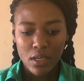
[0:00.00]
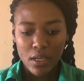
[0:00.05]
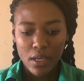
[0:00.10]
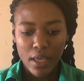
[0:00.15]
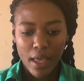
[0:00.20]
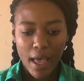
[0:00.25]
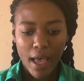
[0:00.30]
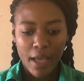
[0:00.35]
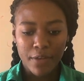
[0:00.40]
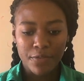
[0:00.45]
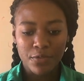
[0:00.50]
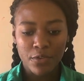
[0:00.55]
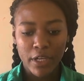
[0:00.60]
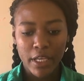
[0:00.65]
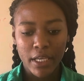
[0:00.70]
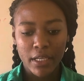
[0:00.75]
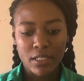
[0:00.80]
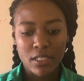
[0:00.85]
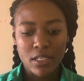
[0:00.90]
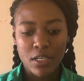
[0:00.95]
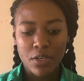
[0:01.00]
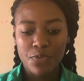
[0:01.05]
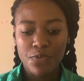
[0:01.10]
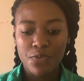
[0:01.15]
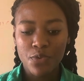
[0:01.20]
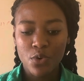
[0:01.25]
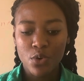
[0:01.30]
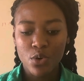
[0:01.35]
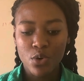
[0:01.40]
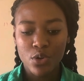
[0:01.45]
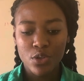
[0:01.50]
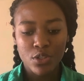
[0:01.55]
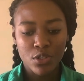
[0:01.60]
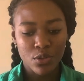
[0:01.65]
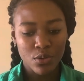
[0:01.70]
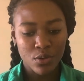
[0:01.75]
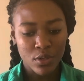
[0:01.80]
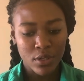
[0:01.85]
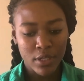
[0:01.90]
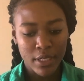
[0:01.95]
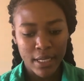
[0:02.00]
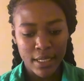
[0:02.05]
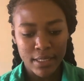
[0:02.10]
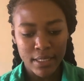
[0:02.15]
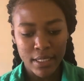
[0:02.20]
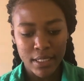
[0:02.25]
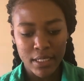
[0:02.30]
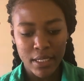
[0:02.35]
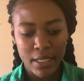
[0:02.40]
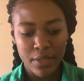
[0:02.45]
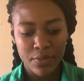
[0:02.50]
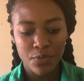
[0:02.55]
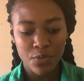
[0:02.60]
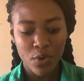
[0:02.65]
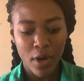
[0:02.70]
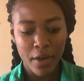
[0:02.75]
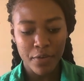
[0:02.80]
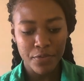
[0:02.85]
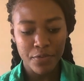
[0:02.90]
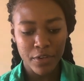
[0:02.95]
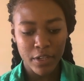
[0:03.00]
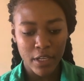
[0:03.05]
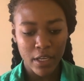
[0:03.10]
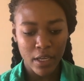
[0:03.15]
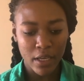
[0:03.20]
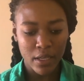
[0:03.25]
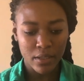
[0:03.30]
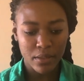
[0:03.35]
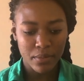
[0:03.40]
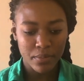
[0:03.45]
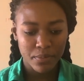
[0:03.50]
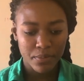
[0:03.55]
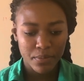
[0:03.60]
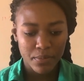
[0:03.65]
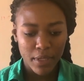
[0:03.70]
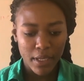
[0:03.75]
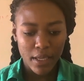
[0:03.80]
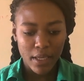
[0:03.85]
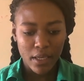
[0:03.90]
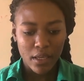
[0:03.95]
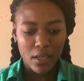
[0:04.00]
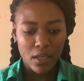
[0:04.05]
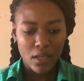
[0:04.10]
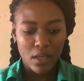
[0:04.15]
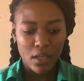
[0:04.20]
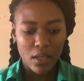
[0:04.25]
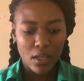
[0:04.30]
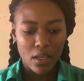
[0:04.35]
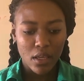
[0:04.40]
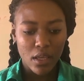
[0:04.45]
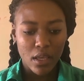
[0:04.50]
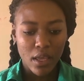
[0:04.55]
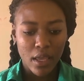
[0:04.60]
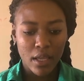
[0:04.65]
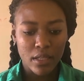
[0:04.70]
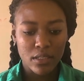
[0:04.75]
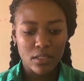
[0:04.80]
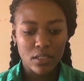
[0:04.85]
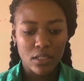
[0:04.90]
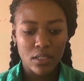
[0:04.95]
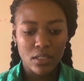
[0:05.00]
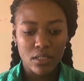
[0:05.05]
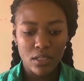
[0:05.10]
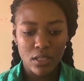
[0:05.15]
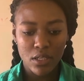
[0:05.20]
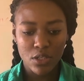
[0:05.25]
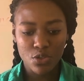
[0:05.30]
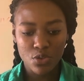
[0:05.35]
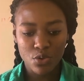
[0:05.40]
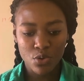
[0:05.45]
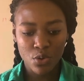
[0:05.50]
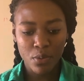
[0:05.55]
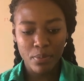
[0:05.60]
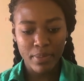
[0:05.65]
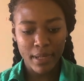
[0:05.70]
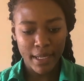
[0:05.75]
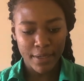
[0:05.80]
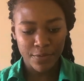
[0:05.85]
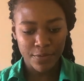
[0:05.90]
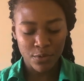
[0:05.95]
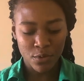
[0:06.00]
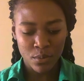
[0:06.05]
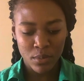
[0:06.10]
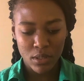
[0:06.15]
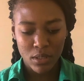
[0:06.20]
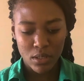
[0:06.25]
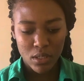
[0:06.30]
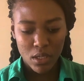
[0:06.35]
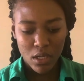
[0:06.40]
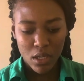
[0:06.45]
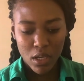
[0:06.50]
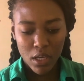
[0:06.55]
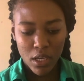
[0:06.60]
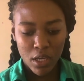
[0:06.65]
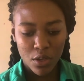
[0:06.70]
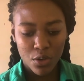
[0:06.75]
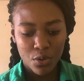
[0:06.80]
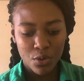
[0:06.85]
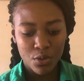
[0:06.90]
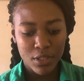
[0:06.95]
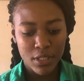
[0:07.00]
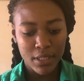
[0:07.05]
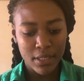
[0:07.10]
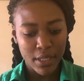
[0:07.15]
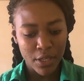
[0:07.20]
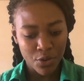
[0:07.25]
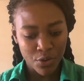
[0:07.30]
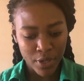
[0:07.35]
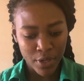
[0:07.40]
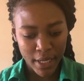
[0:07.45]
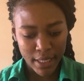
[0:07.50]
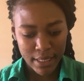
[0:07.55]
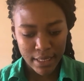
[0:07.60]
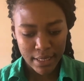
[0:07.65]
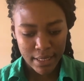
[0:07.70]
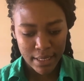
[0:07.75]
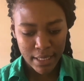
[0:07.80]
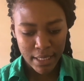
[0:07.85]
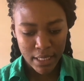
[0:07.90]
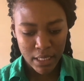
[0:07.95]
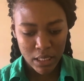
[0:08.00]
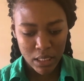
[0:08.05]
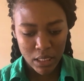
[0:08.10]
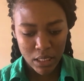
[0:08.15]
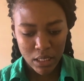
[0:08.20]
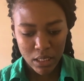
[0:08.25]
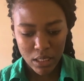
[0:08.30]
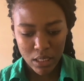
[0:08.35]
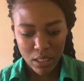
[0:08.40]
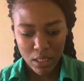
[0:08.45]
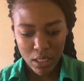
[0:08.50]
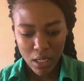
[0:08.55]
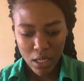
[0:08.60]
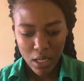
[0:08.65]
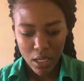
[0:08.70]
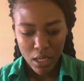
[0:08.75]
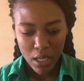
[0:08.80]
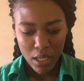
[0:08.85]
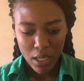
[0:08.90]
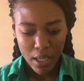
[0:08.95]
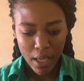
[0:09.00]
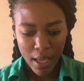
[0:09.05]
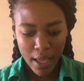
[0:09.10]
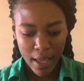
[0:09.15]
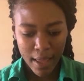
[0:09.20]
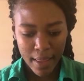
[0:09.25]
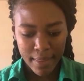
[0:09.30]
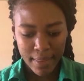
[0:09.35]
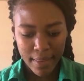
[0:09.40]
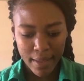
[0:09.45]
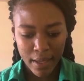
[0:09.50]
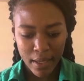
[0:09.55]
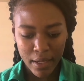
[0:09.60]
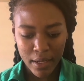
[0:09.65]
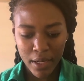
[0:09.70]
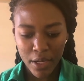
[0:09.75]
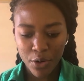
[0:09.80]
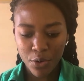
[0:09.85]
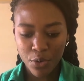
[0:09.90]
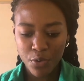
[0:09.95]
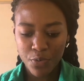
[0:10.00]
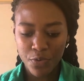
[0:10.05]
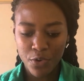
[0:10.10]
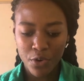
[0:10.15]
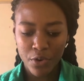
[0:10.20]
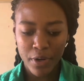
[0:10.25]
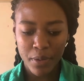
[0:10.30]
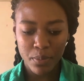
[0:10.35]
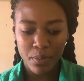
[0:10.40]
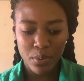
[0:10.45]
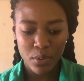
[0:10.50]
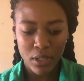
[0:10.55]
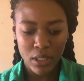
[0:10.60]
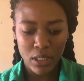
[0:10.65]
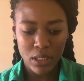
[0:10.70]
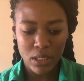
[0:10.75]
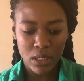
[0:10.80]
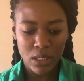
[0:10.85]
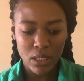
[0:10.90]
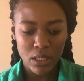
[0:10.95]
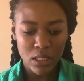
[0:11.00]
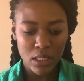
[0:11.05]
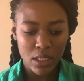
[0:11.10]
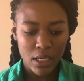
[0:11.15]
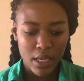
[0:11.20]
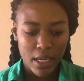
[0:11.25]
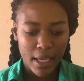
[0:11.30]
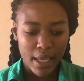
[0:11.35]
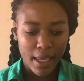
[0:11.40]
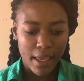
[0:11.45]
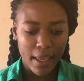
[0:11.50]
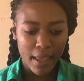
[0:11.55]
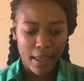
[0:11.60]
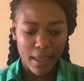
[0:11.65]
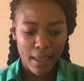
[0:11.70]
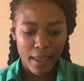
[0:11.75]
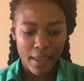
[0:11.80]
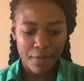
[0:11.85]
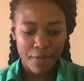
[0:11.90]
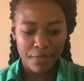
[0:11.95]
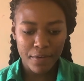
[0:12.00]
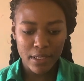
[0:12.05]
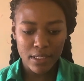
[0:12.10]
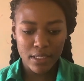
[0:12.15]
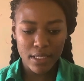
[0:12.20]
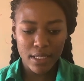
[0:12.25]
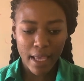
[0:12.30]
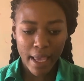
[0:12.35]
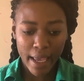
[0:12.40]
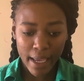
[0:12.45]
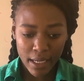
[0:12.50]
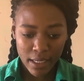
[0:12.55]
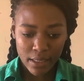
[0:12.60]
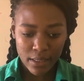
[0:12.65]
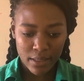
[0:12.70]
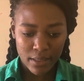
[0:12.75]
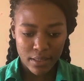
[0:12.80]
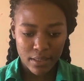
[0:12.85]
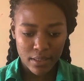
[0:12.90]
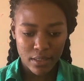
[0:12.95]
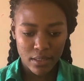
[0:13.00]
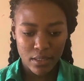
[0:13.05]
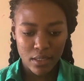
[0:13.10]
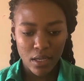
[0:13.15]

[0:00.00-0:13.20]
advocating for decolonization for Africa at international platforms, including the United Nations. The Nehru foreign policy emphasized